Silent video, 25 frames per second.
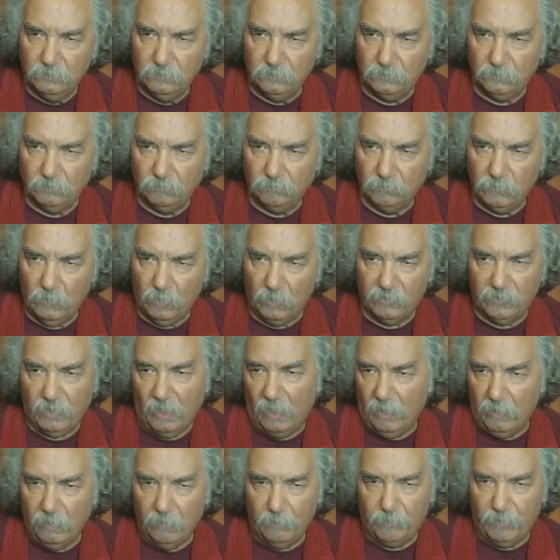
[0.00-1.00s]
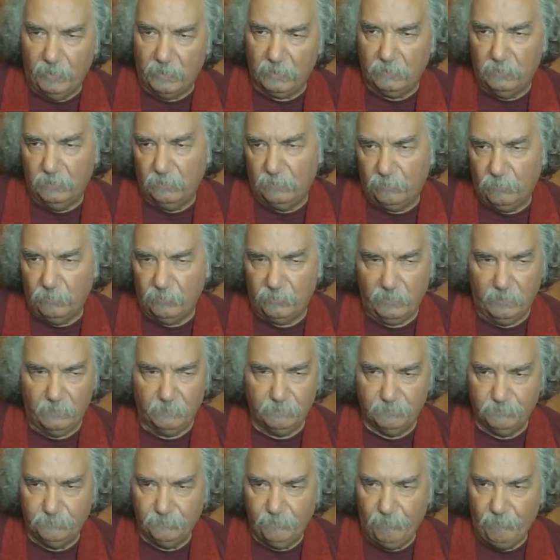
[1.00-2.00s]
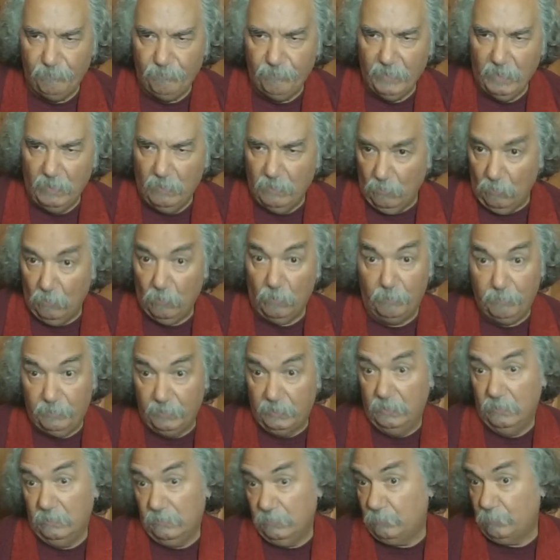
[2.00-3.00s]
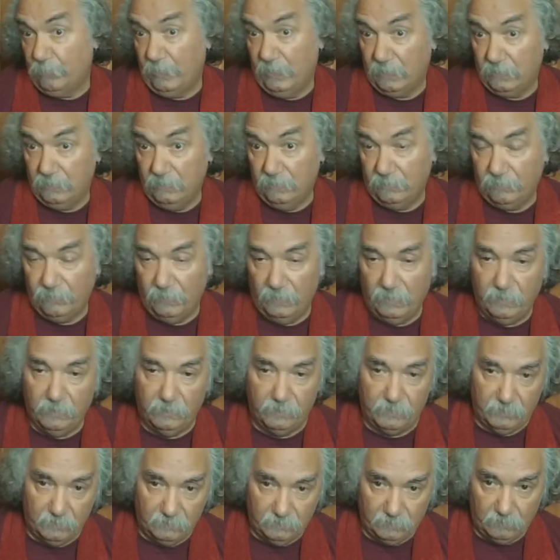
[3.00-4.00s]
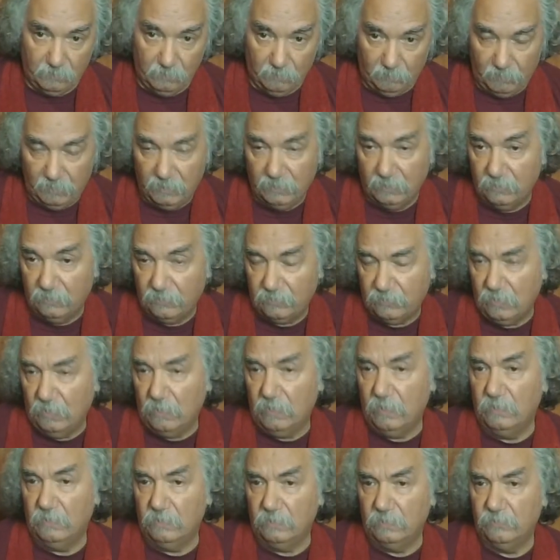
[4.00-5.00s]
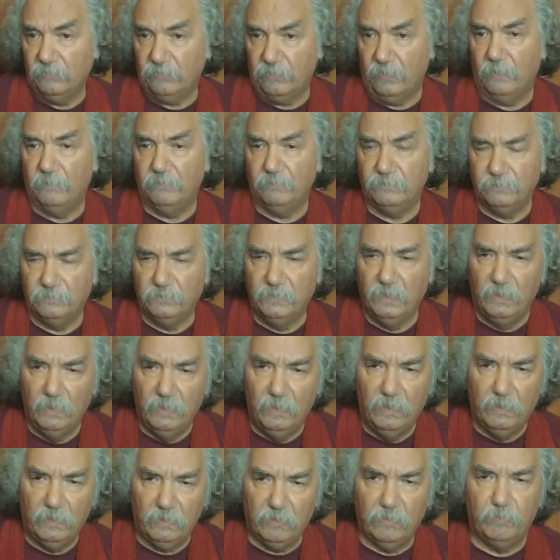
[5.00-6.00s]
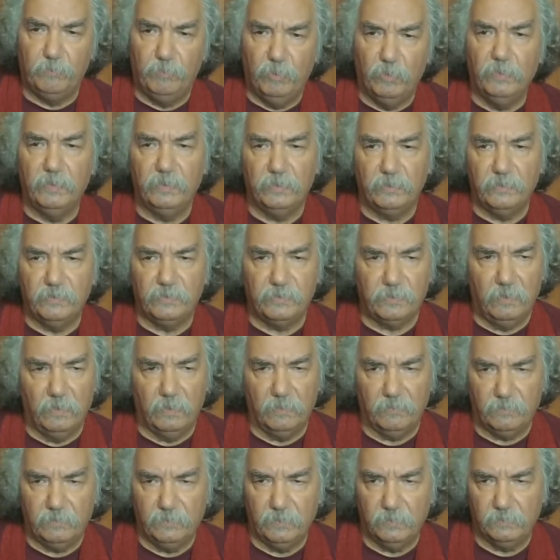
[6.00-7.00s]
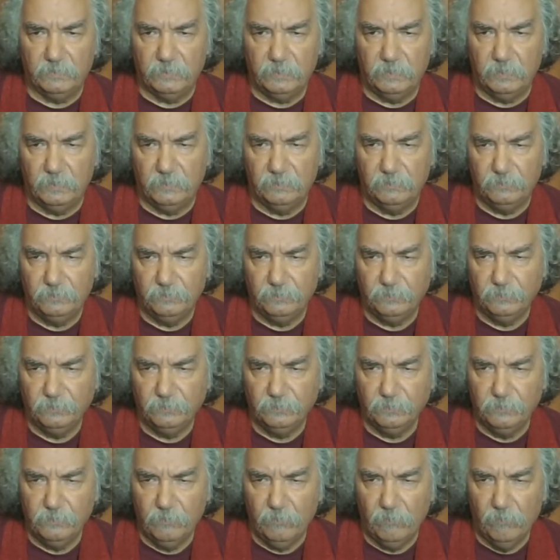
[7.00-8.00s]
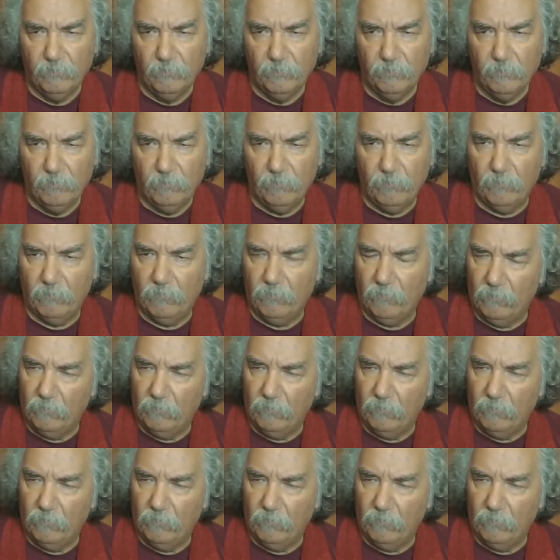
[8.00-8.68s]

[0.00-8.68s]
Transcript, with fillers: Mm. It's mm. higher practice for some, or beginner's practice for others. It's a good thing to start from, a good point to start from. Mm.